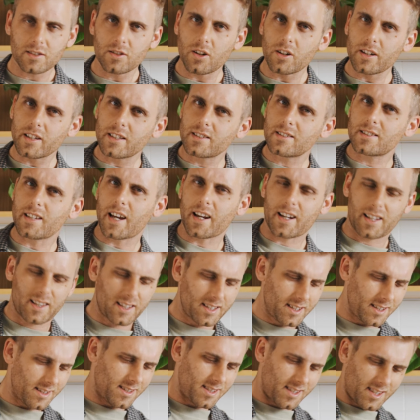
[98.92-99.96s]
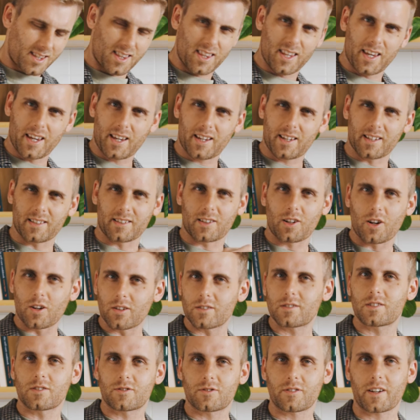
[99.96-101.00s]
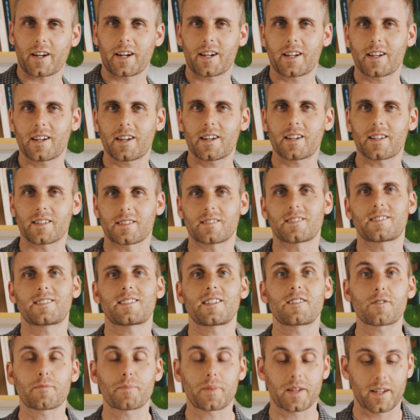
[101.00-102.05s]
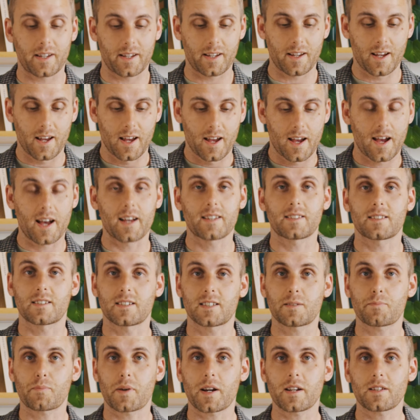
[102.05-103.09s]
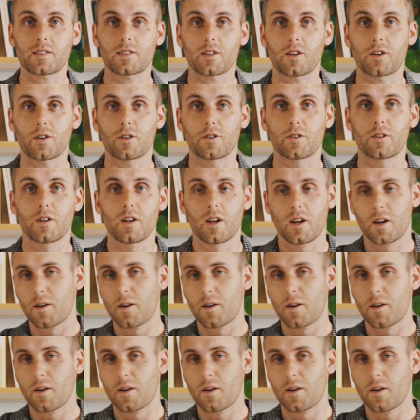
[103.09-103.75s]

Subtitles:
not exactly as thick and concentrated and syrupy as an espresso,